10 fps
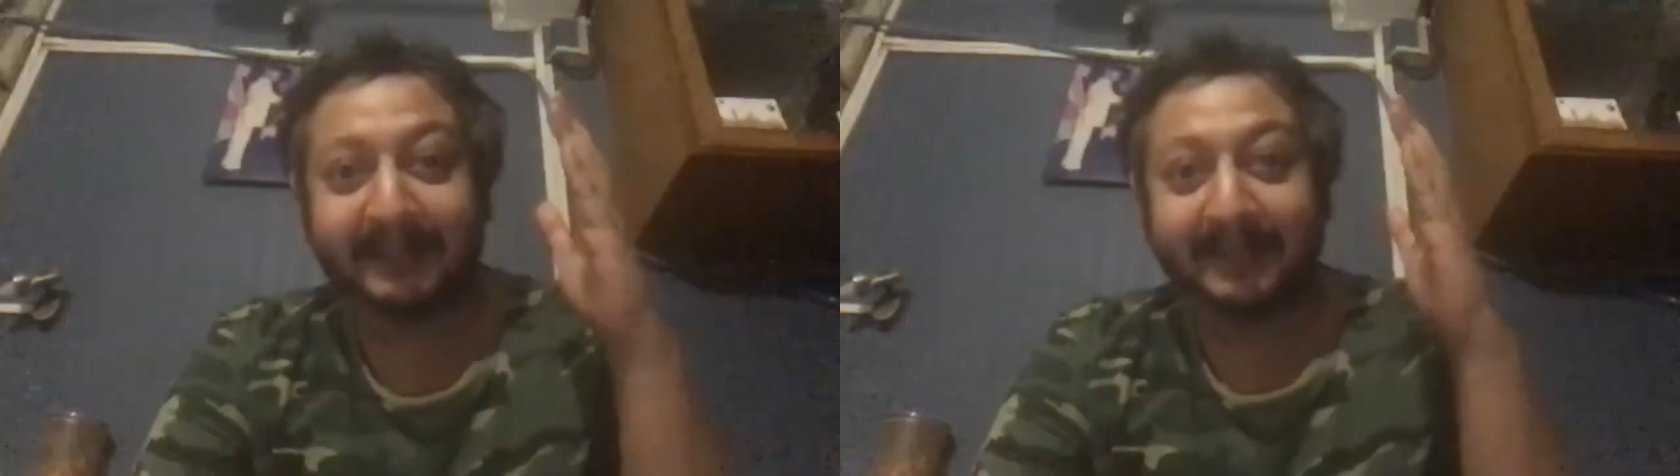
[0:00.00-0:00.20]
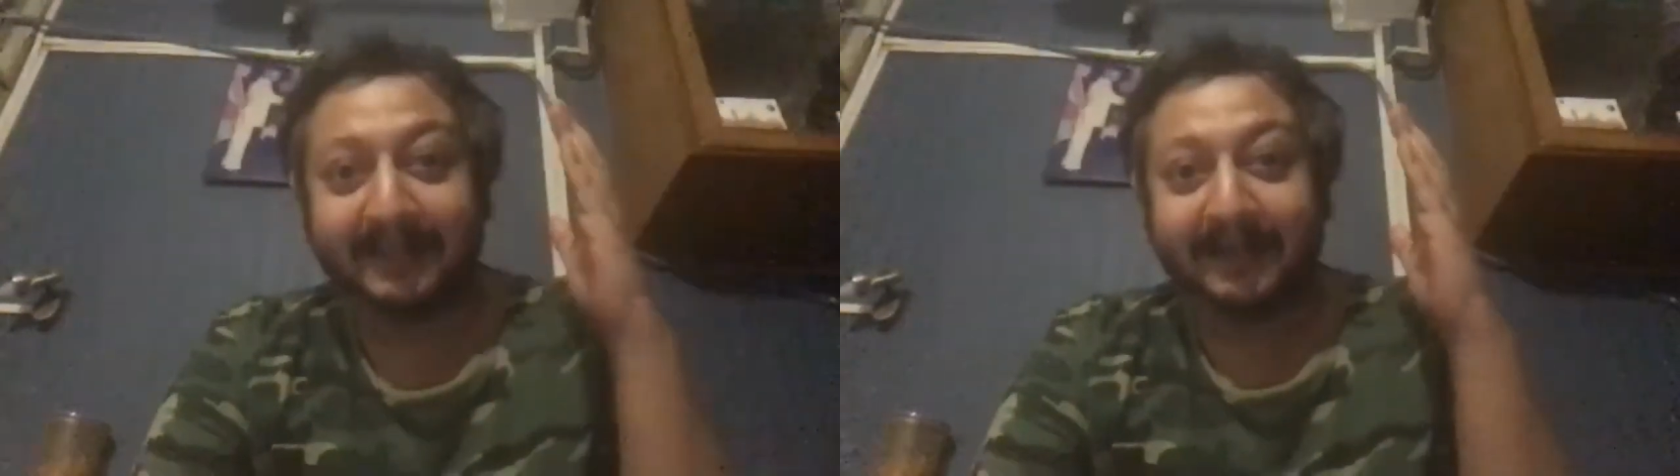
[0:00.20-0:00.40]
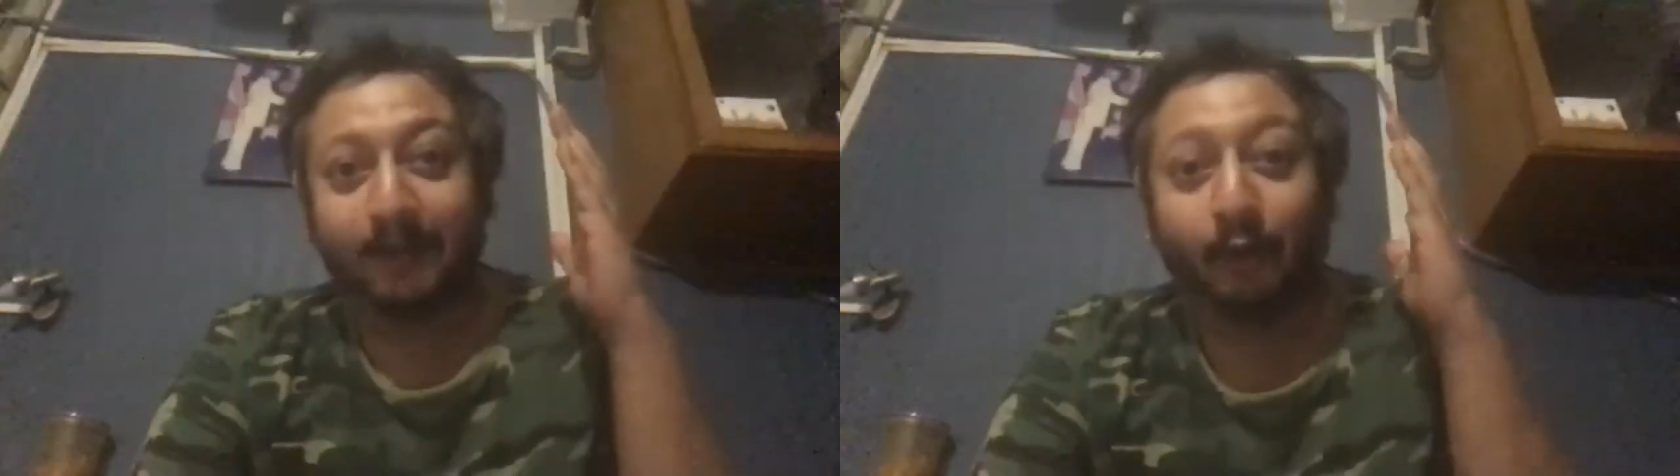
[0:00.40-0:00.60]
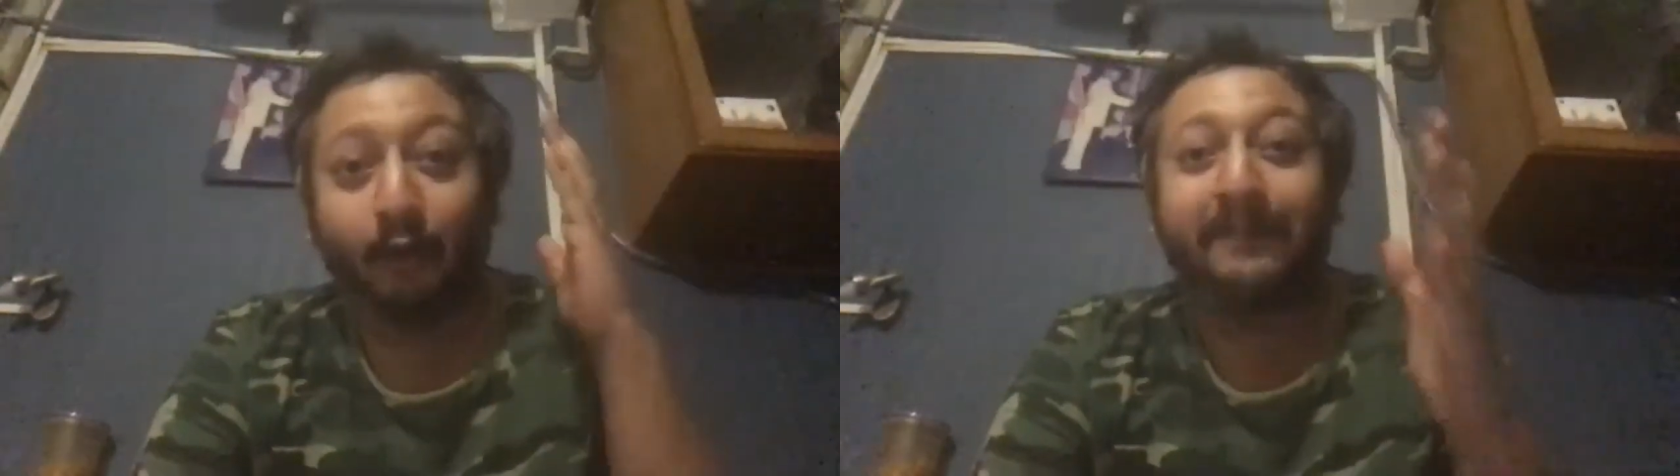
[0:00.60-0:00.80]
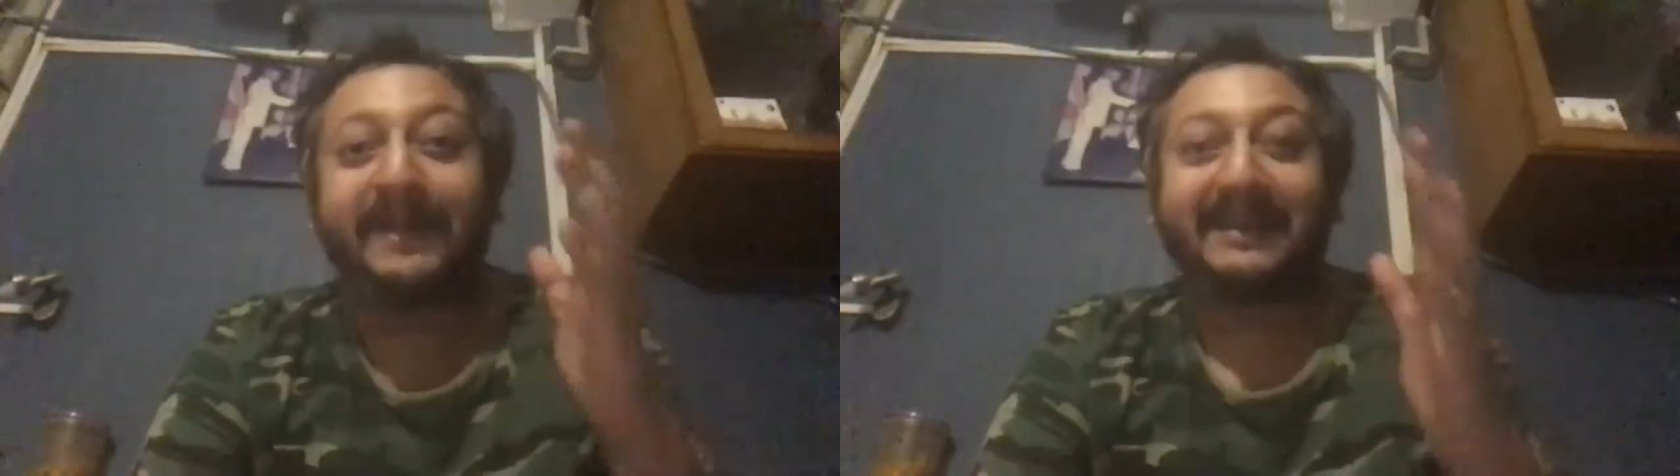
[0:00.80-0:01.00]

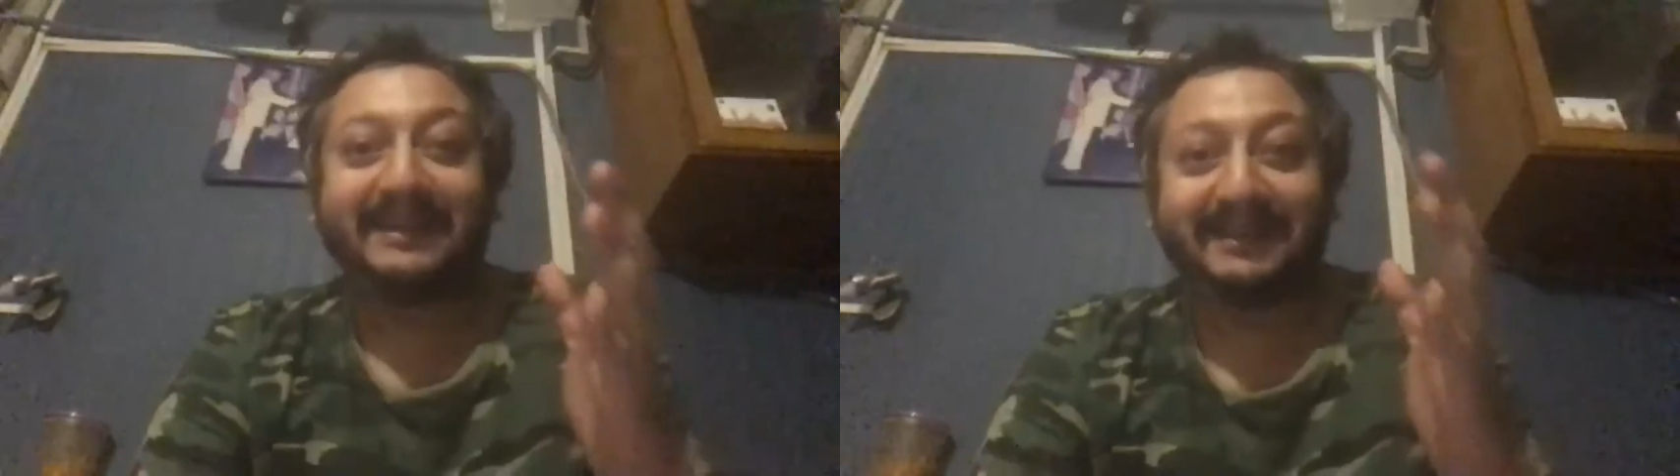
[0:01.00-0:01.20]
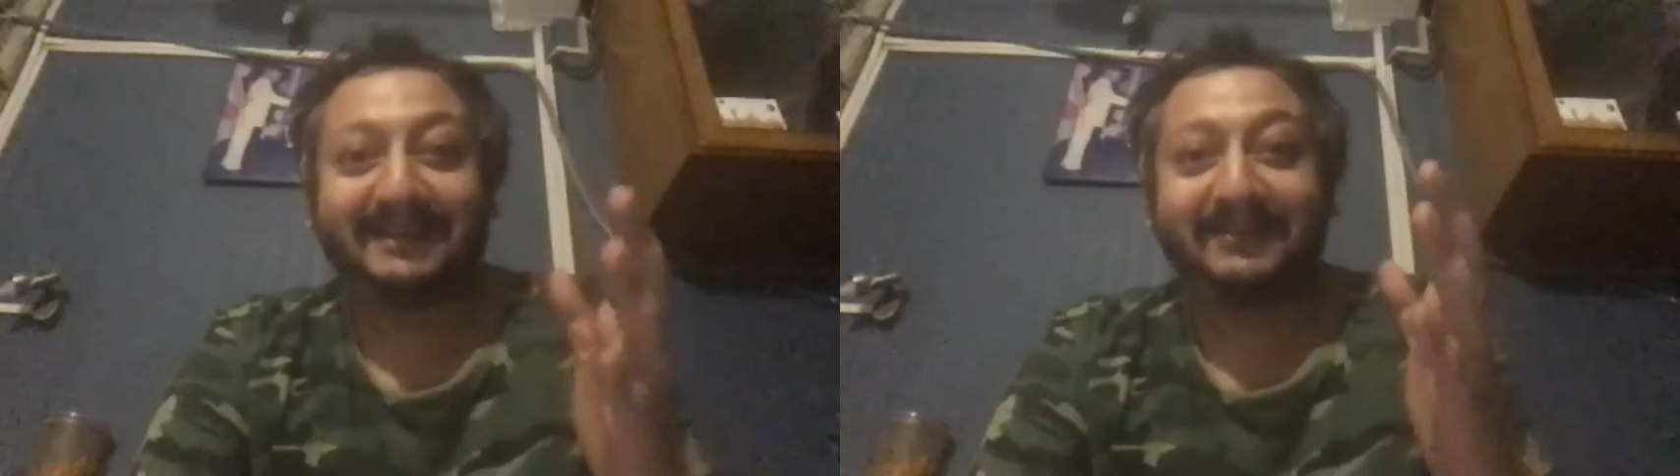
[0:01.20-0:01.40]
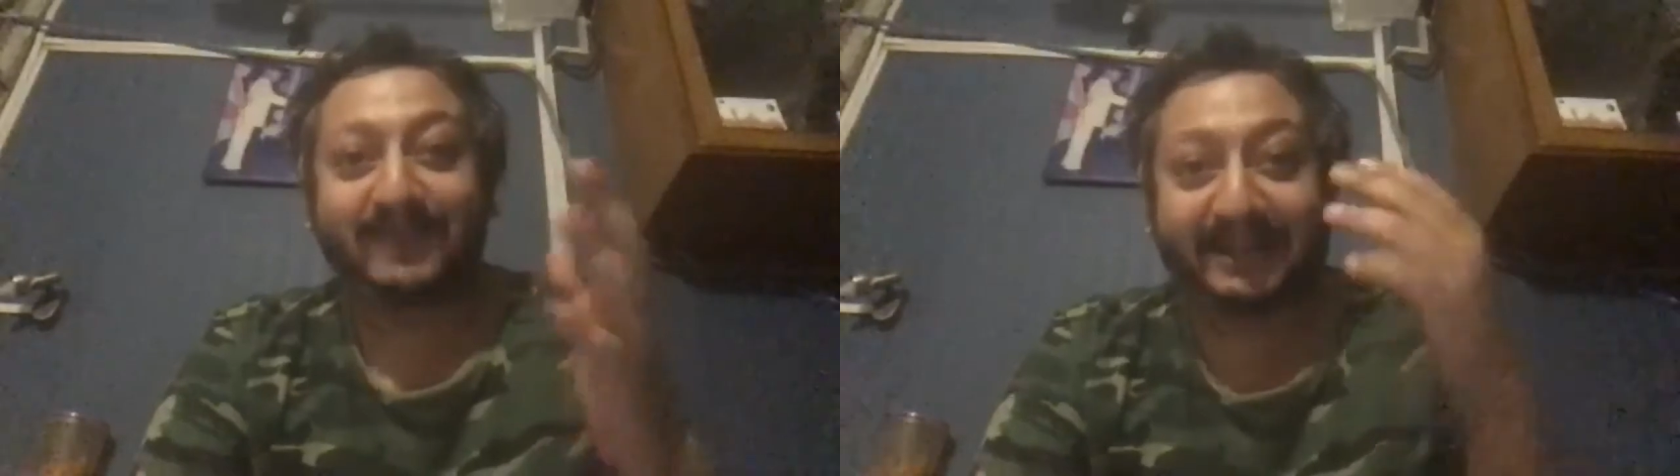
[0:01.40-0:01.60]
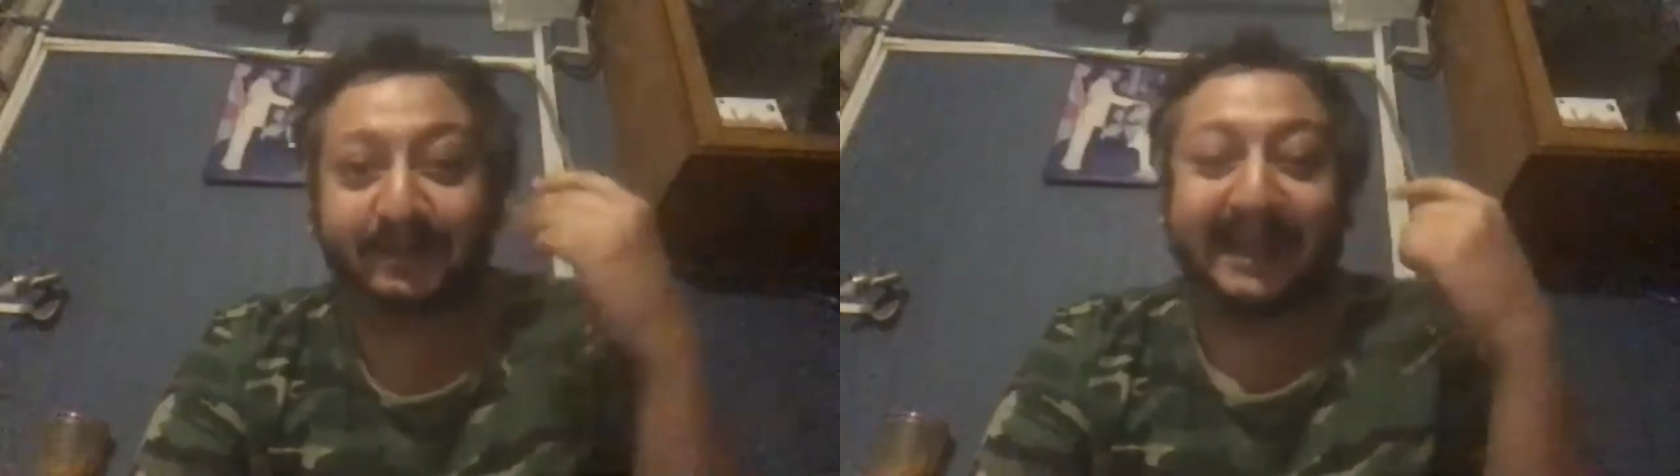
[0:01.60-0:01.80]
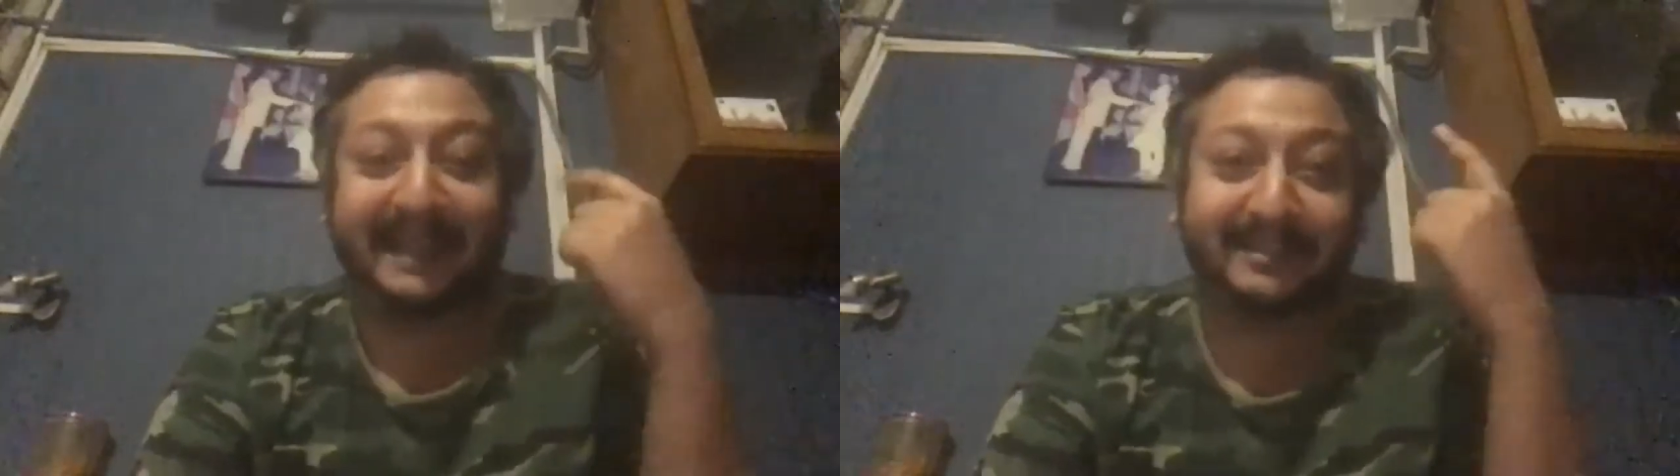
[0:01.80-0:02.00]
hoping, trying to
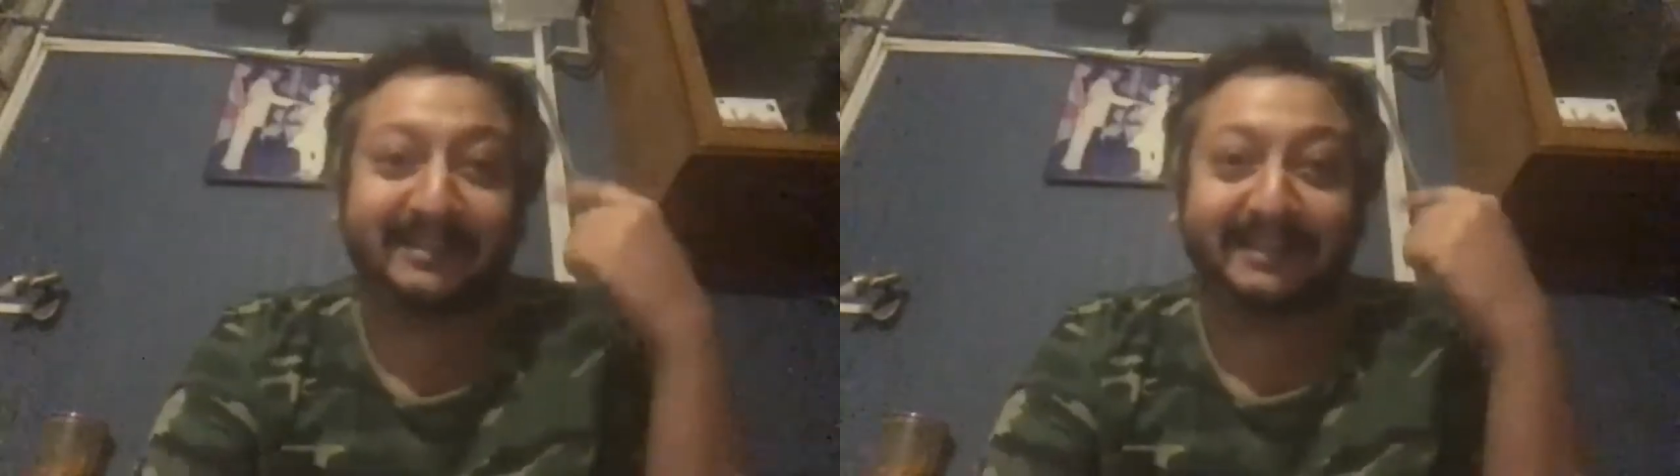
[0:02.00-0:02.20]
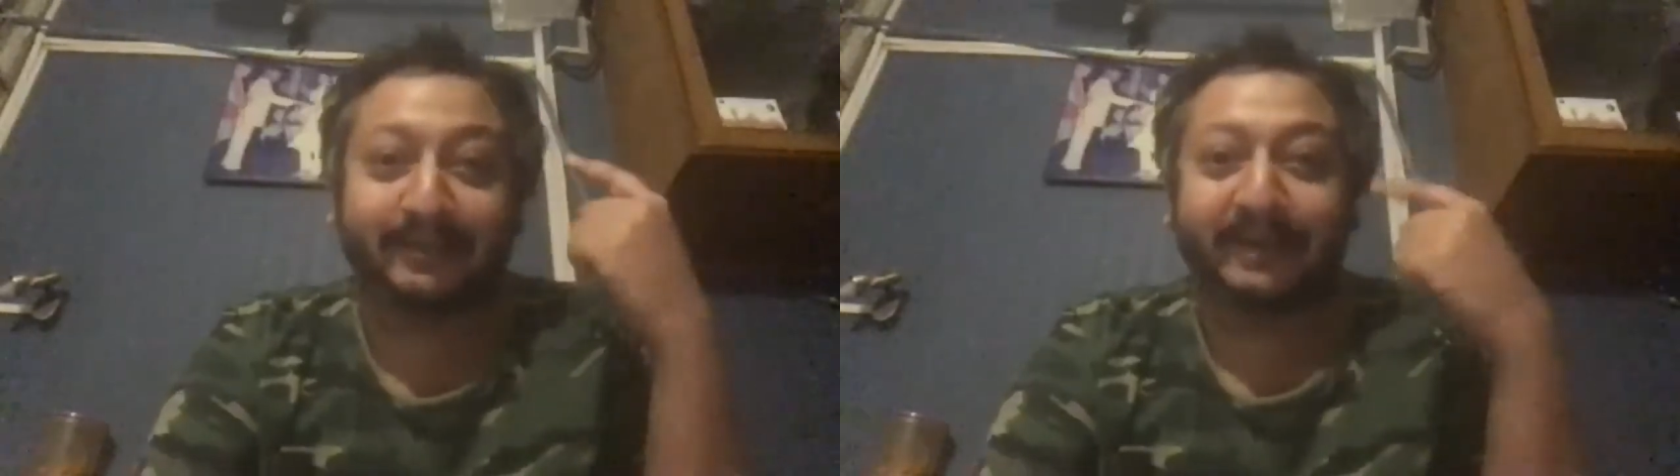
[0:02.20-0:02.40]
calculate,